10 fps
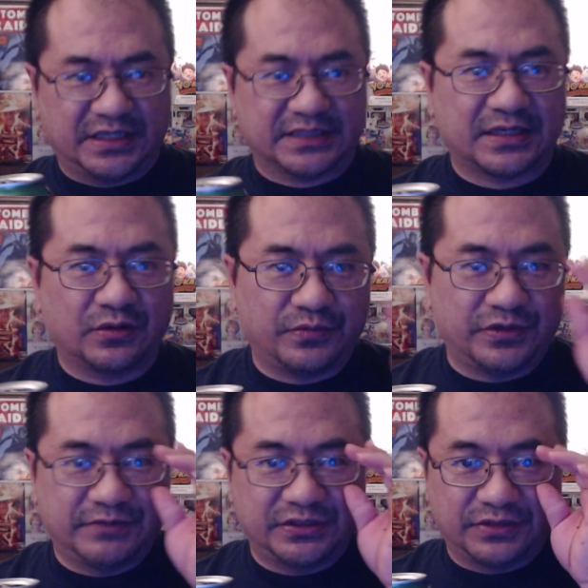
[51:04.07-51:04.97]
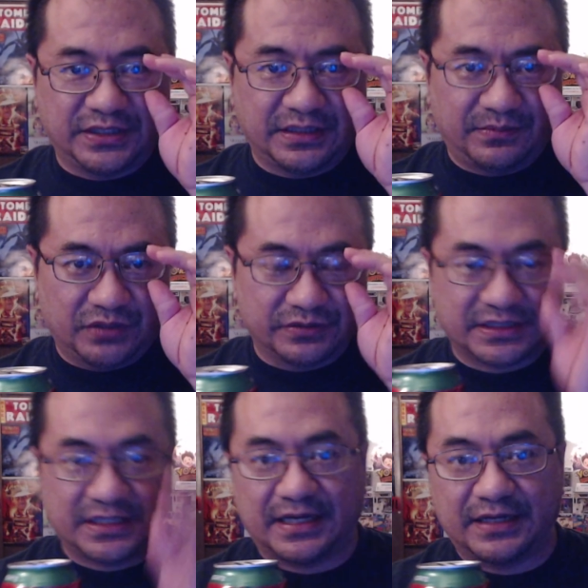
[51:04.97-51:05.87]
But yes, I hope you enjoyed it the
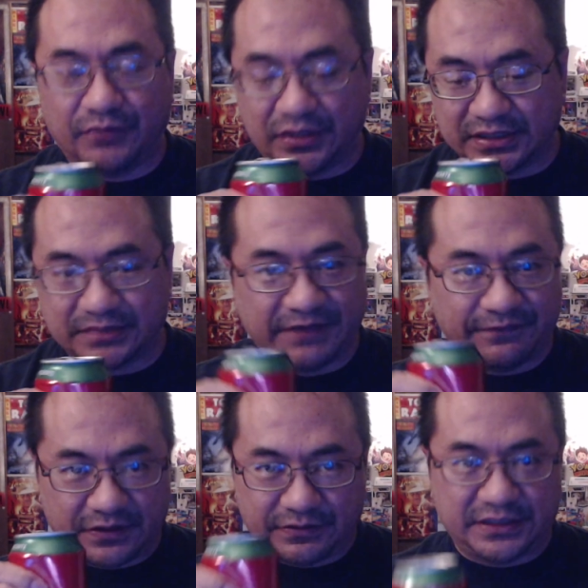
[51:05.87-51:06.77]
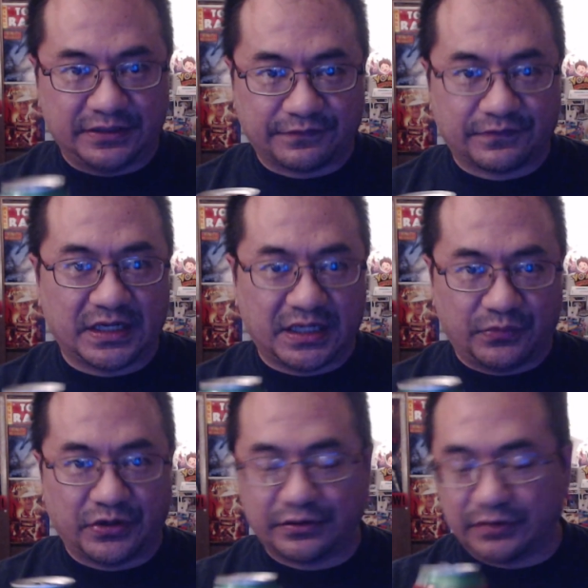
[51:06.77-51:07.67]
most, Howdy Walnuts, my very dear friend
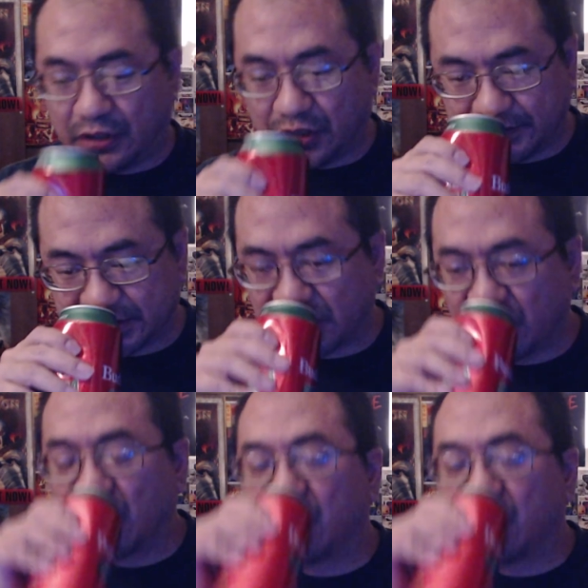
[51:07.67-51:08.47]
and brother in arms.